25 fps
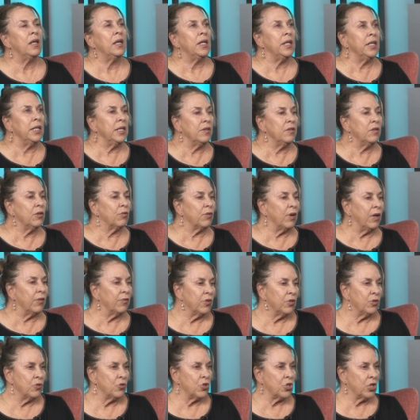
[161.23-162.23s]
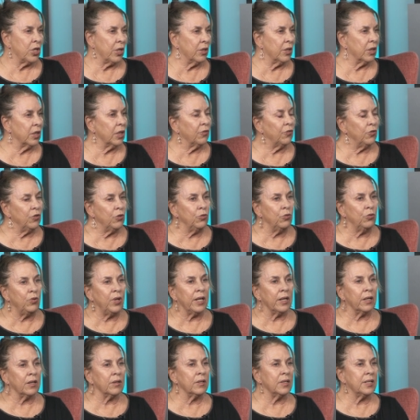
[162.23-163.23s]
in the revenue sharing, if you
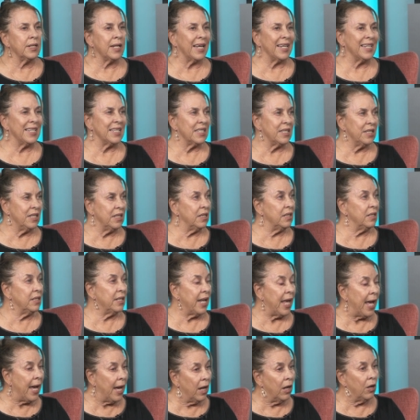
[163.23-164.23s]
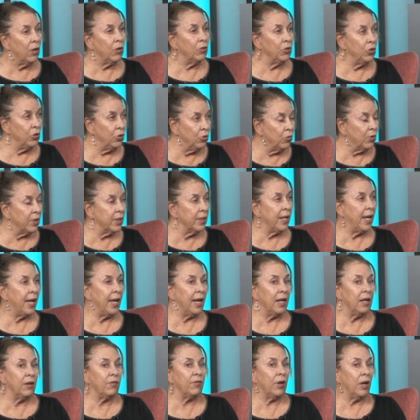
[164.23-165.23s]
carry 19, now you can
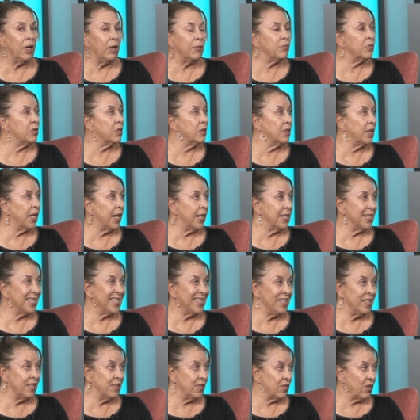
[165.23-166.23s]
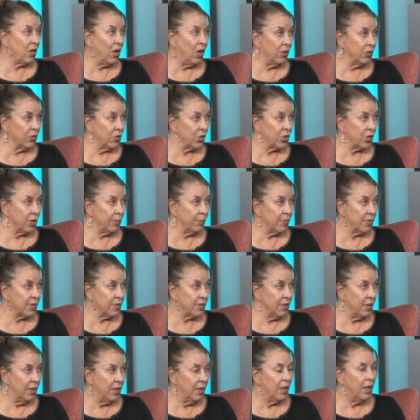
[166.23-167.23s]
have up to 19
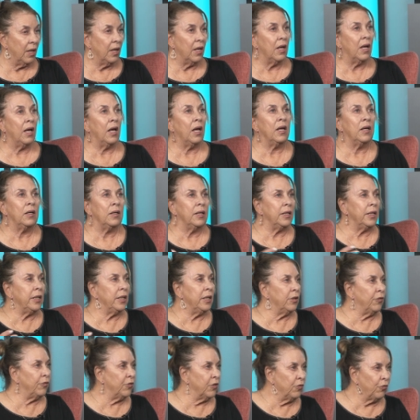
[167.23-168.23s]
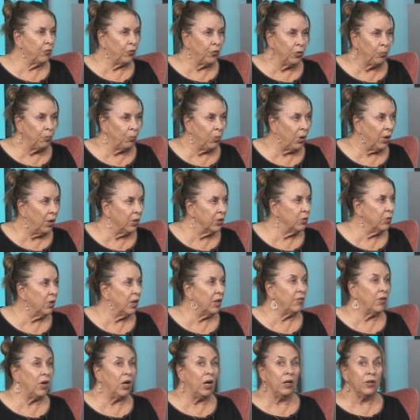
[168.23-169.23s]
scholarships. If in football you
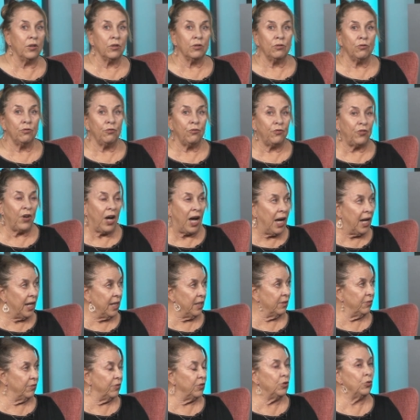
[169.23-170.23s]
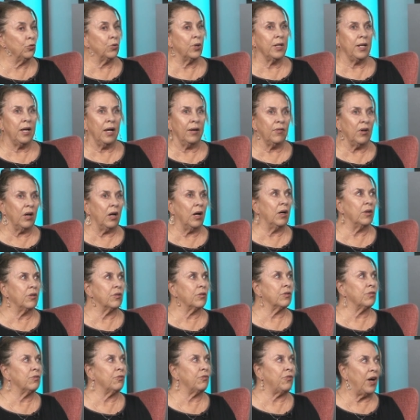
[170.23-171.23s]
have 105, you can have
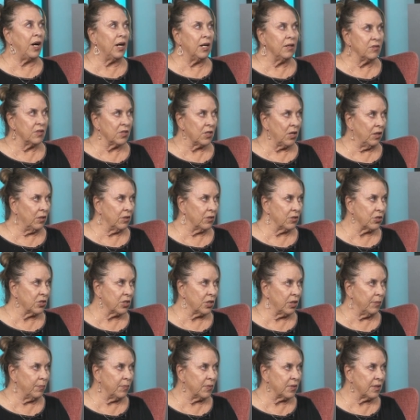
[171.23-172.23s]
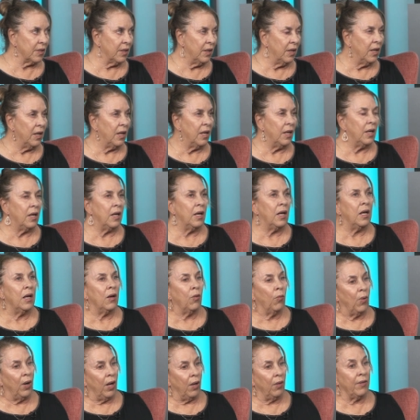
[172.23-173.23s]
105 scholarships.
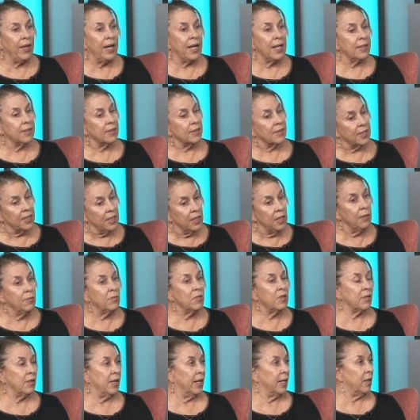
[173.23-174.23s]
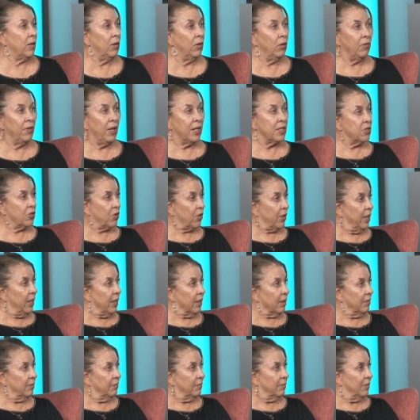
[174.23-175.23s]
Well, that seems like, oh, that's
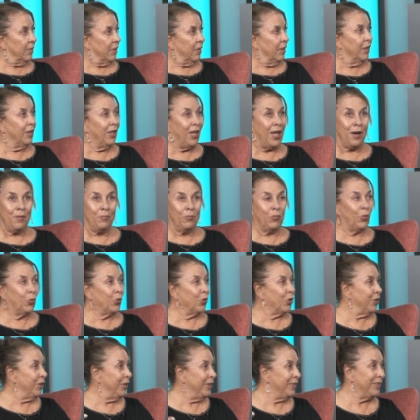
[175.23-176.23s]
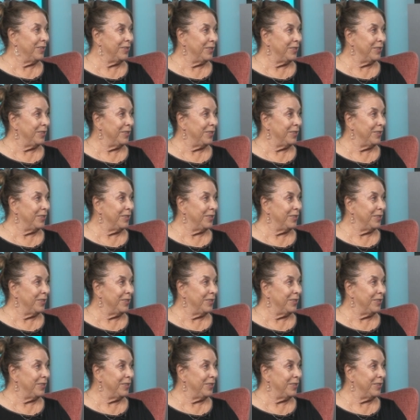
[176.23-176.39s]
great. A lot more